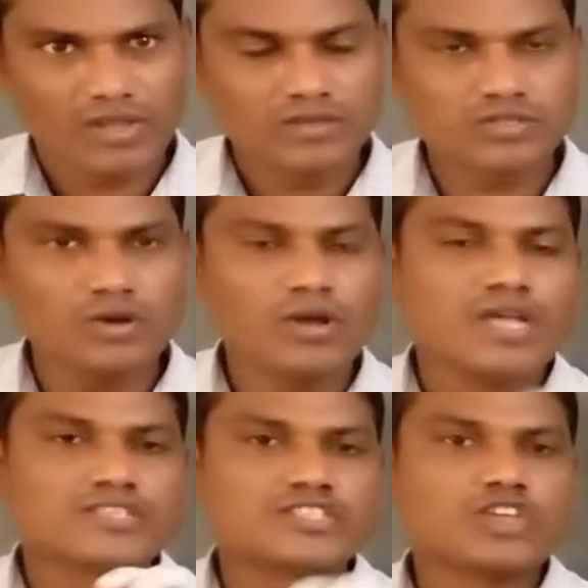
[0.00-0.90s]
So
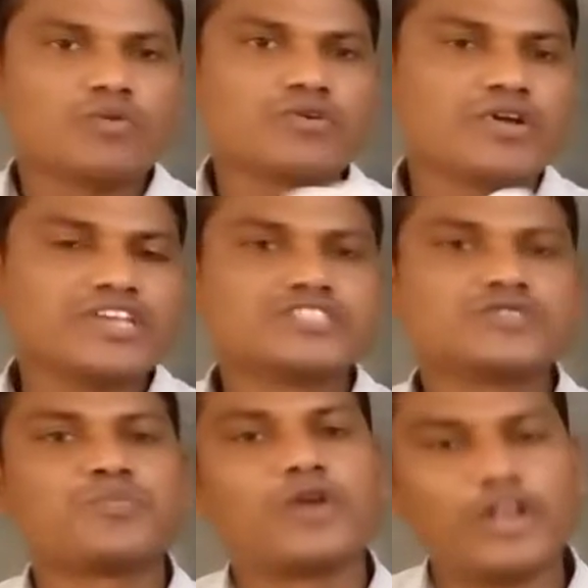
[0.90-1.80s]
sound is
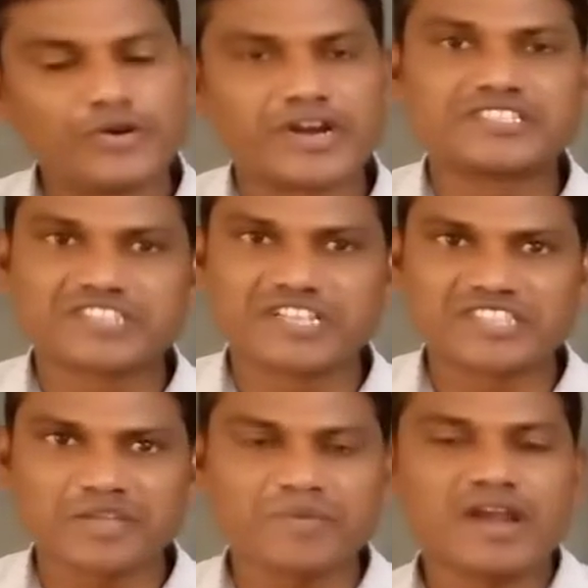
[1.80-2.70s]
polluted is
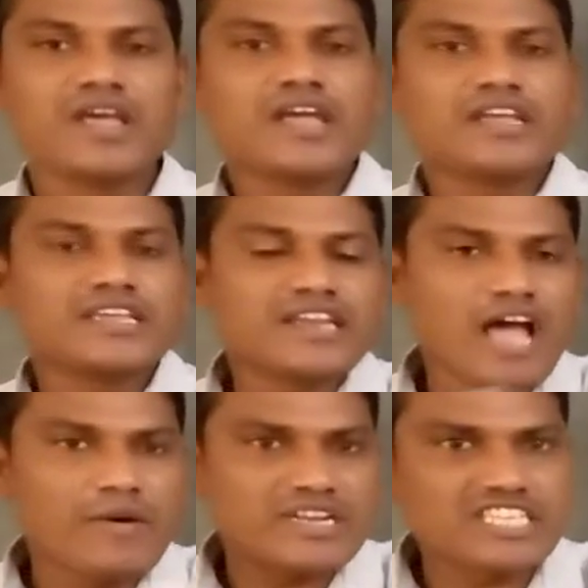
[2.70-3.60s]
nothing but in
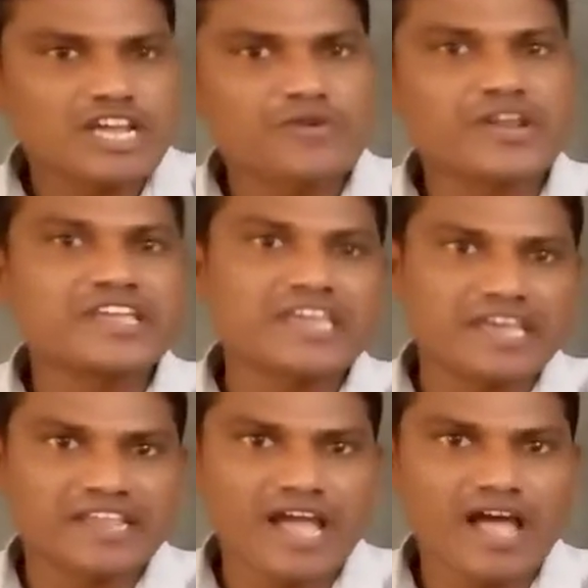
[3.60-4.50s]
our surrounding
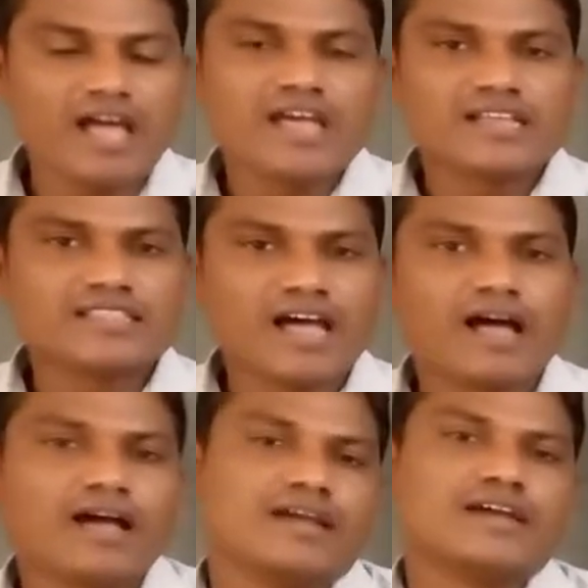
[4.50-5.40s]
area the
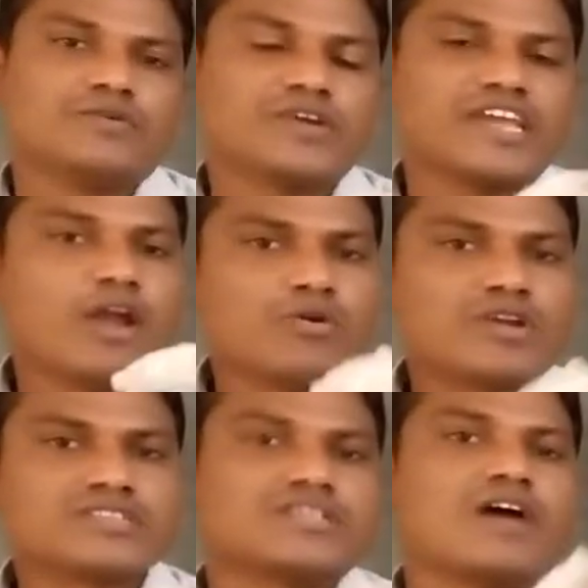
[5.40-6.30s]

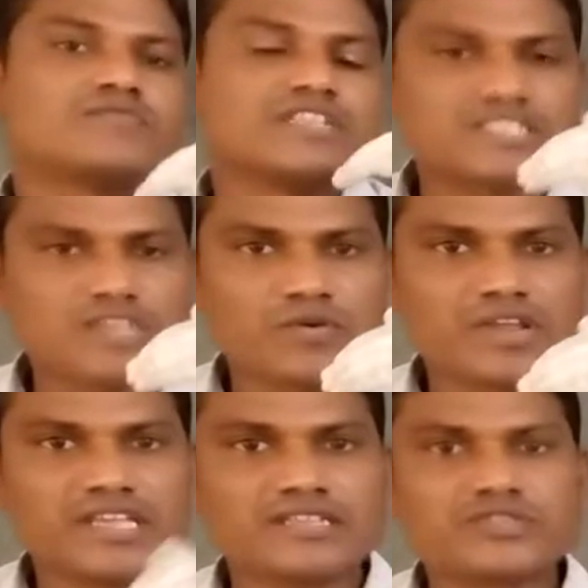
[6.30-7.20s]
loudness of the
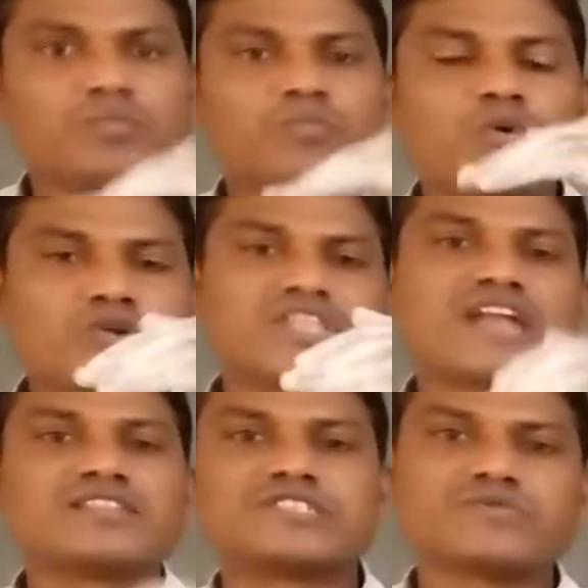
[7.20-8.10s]
sound is more
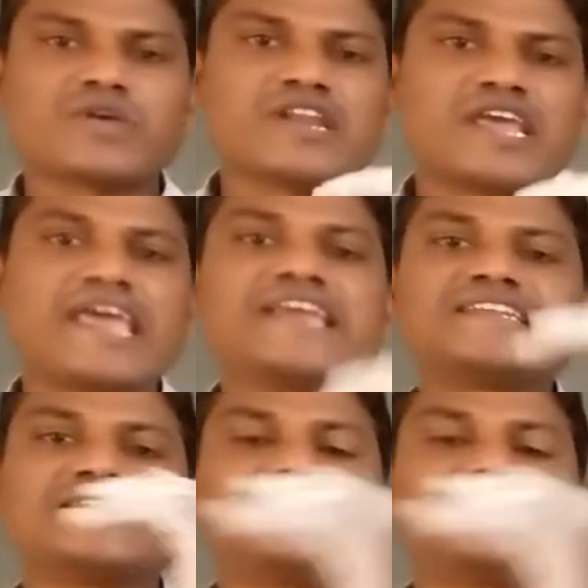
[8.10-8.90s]
than the which one? 80